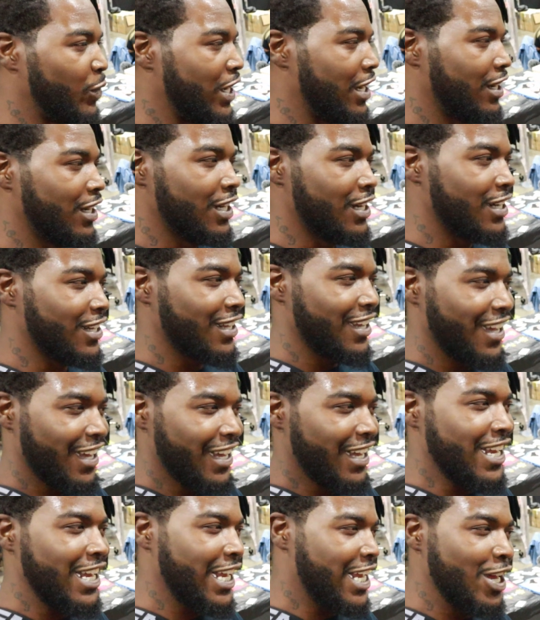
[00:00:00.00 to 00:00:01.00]
when he look,
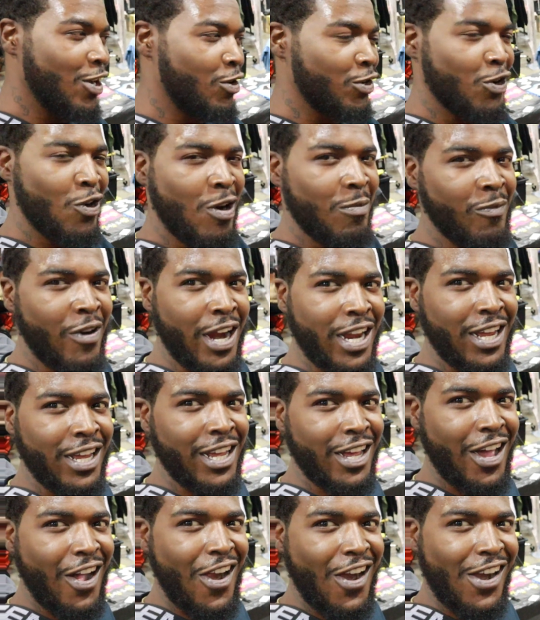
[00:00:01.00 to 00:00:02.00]
he, he, don't know I'm right
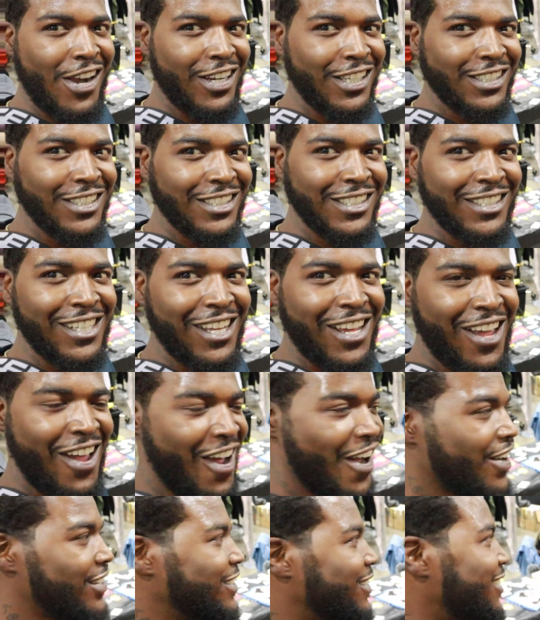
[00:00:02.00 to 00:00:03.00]

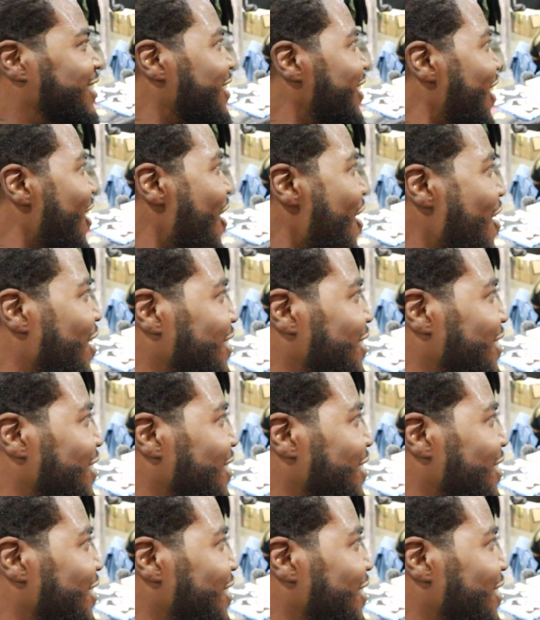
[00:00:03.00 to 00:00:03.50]
here.